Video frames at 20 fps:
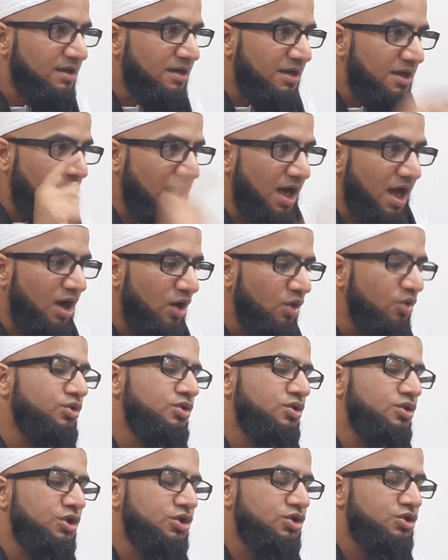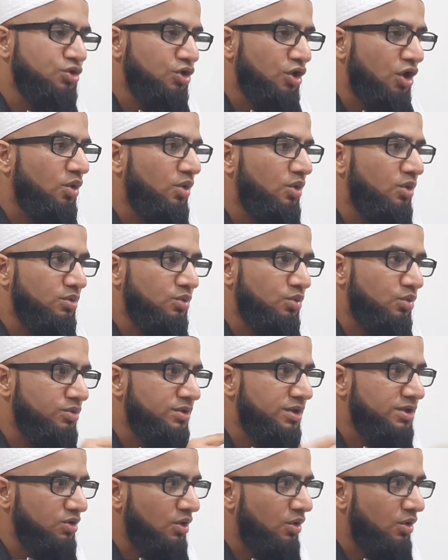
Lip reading: Now, you need to know there's